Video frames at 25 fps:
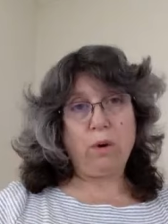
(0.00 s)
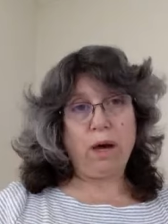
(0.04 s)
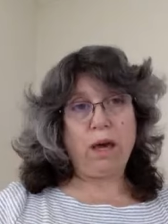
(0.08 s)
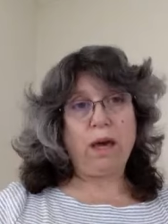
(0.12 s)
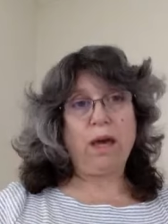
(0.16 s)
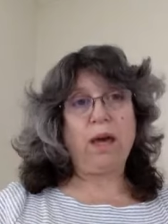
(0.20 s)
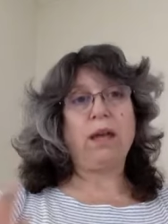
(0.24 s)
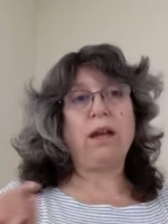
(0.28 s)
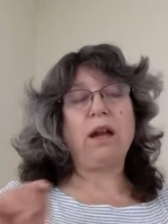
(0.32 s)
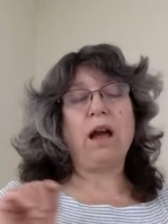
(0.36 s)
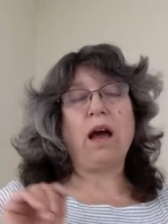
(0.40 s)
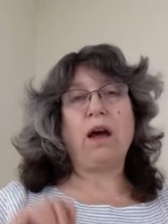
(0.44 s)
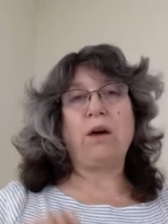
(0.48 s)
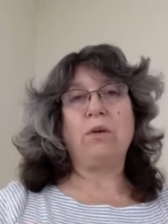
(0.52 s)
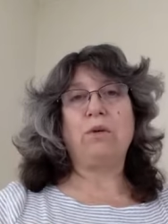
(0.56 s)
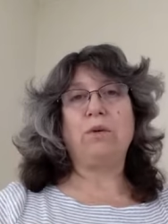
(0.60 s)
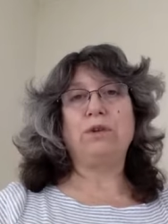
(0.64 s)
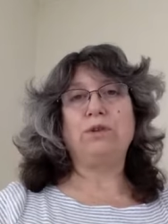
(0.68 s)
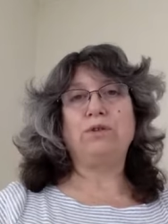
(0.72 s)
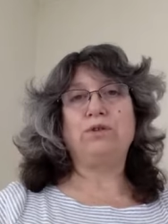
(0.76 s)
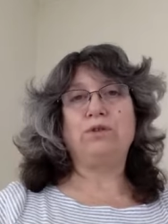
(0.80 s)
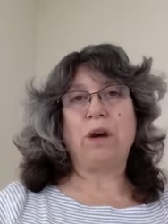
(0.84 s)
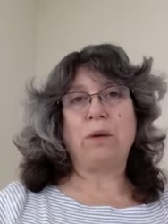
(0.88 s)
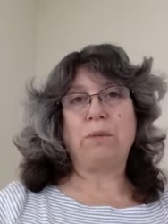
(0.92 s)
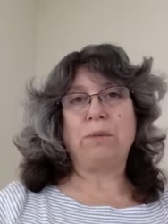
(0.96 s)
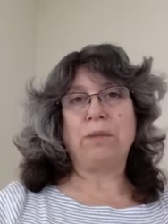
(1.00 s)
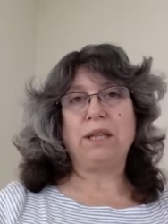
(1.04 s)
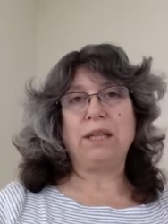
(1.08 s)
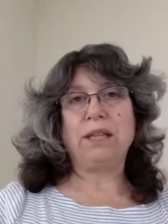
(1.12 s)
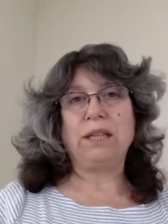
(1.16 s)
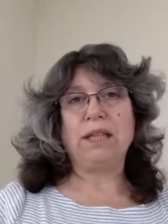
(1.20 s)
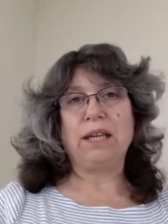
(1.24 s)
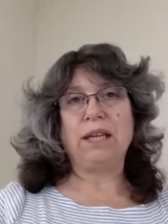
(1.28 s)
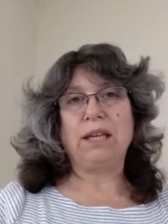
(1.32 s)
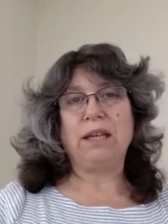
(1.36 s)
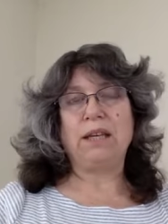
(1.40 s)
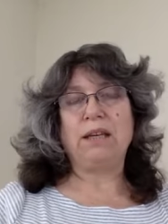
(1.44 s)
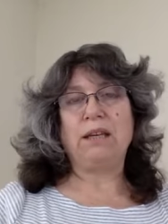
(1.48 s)
and I will drop the
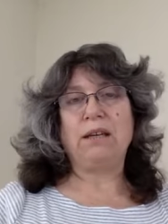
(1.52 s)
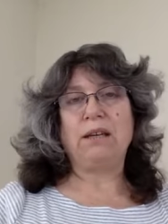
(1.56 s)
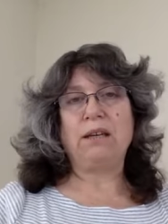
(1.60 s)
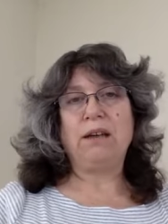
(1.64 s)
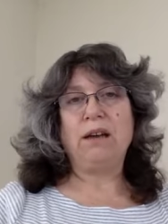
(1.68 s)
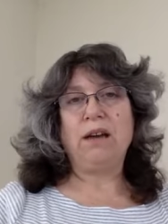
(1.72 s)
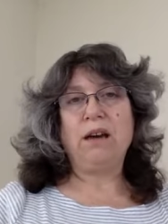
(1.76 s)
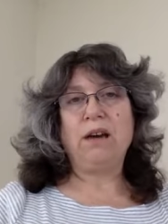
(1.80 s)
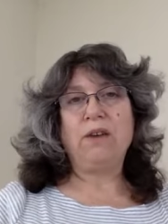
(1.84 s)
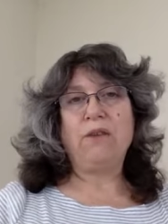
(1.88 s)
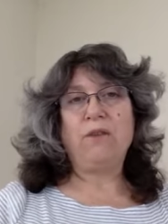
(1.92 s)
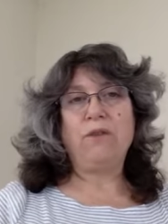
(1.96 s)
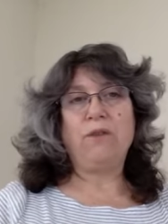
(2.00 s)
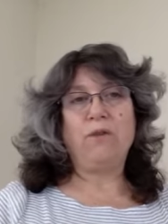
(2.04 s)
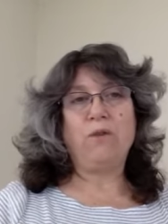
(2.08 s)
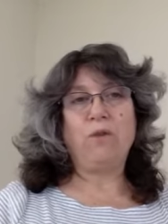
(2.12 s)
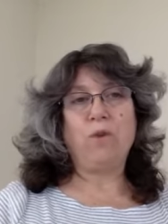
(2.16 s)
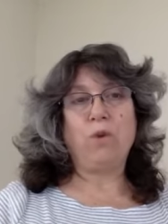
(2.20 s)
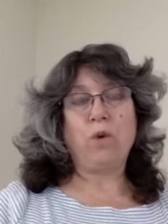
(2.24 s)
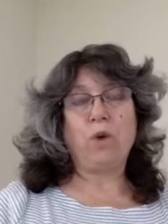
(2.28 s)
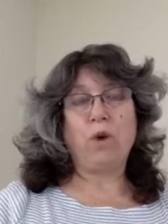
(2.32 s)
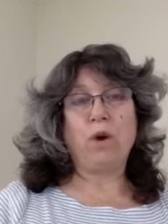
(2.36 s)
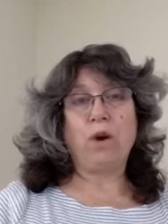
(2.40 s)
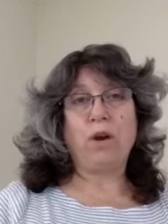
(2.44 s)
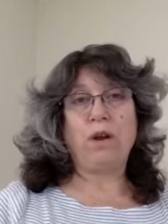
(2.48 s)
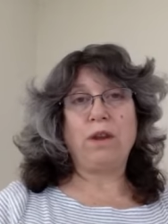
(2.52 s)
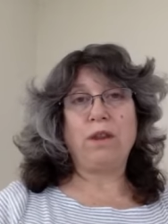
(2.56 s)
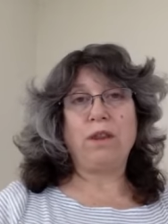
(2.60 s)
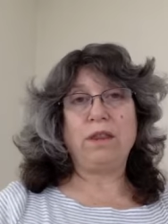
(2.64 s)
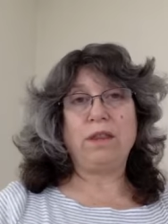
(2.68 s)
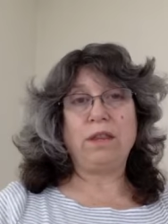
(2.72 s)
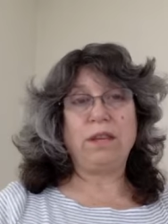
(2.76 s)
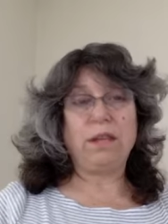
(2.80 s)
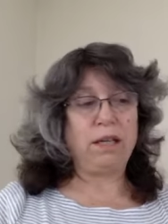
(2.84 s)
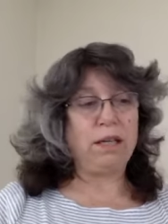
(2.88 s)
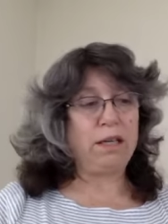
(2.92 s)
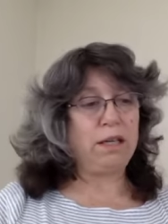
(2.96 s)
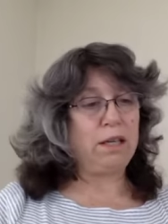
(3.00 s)
link for
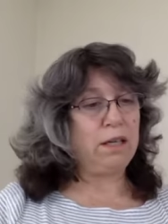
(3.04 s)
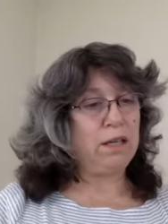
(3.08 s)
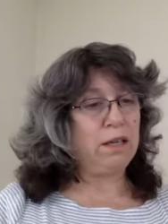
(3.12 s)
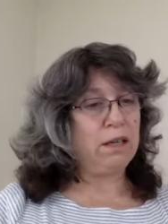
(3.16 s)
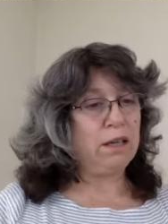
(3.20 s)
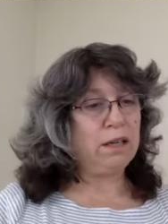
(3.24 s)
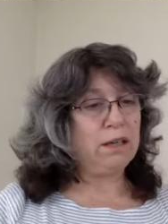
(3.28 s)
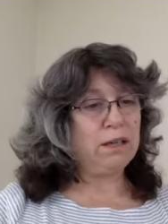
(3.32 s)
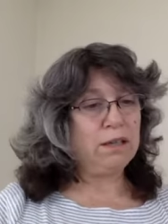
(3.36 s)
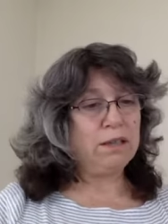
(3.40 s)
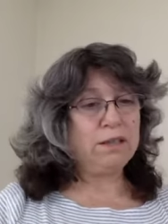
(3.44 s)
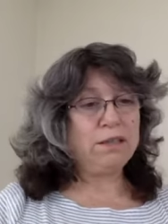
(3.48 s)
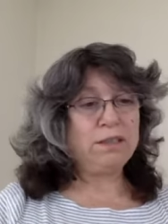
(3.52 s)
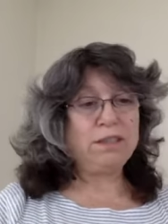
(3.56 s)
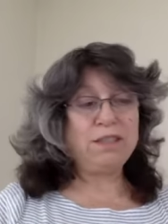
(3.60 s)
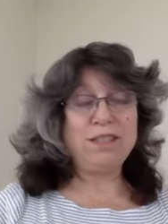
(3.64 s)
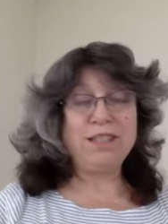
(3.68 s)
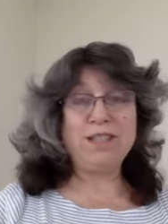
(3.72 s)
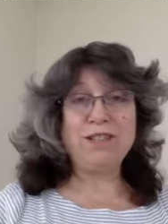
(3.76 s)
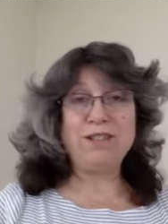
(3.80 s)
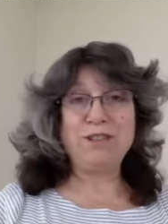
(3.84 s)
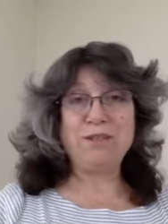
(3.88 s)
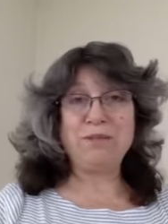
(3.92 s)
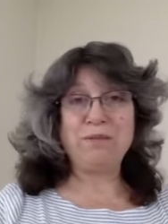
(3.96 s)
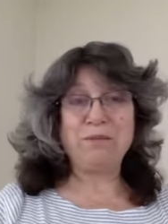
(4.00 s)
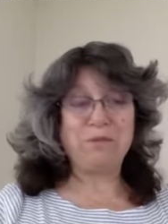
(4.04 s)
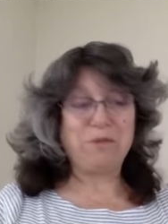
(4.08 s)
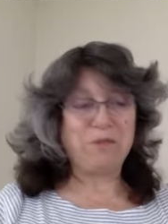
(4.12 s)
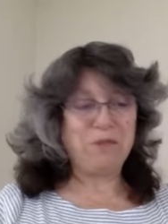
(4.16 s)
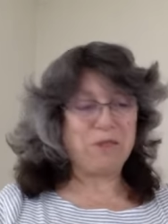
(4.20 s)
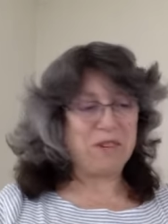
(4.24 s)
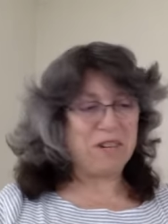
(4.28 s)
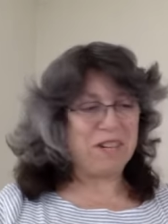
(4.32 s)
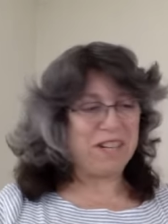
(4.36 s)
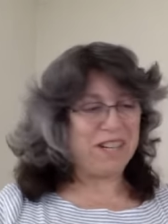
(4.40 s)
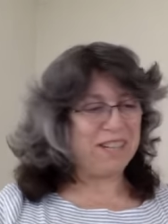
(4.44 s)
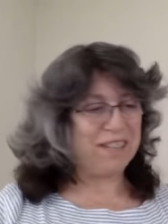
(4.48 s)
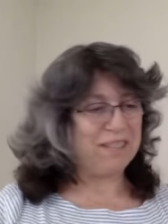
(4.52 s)
the serum for
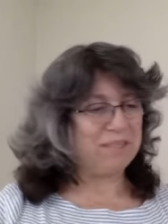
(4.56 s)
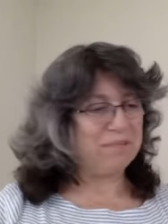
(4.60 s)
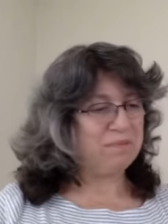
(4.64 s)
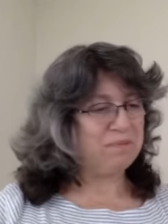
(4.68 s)
you.